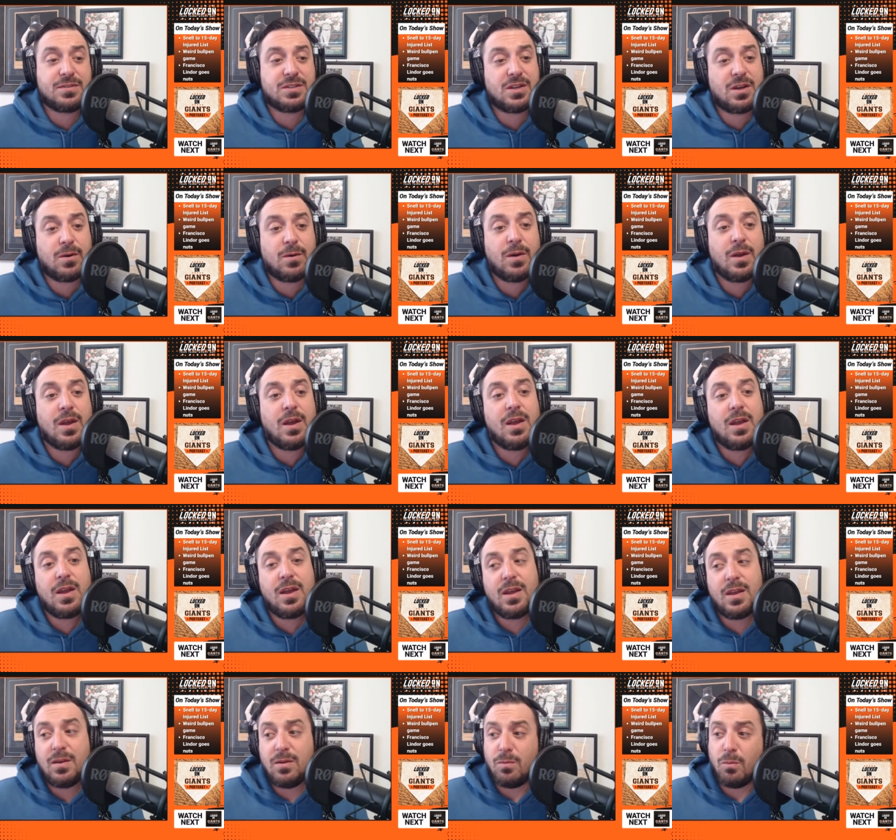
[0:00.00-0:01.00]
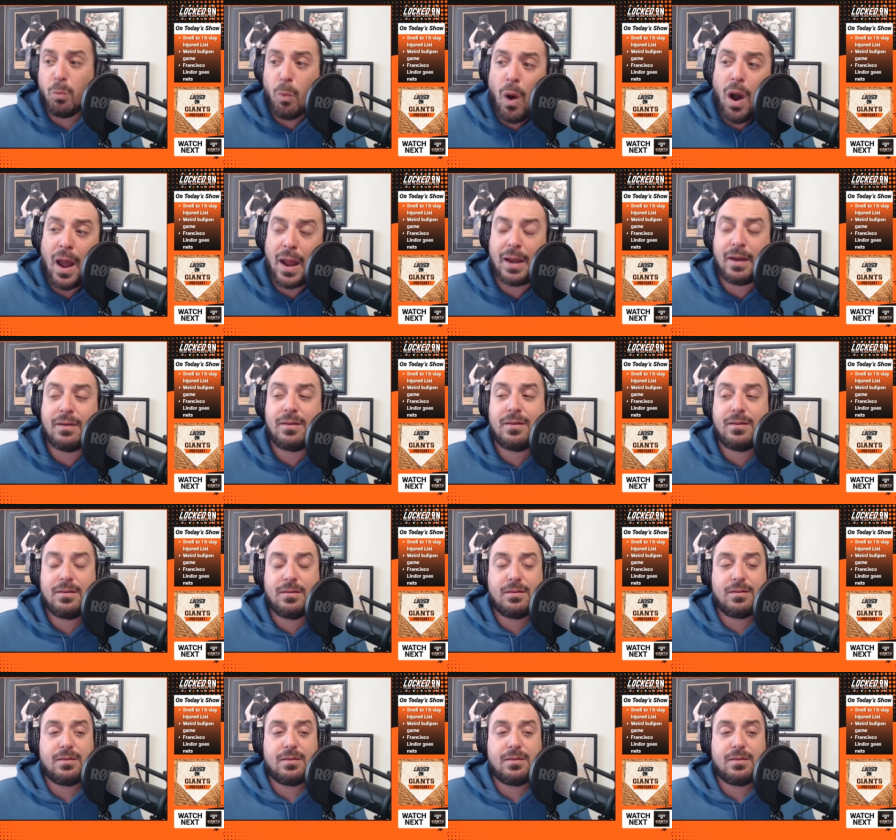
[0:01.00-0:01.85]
So one,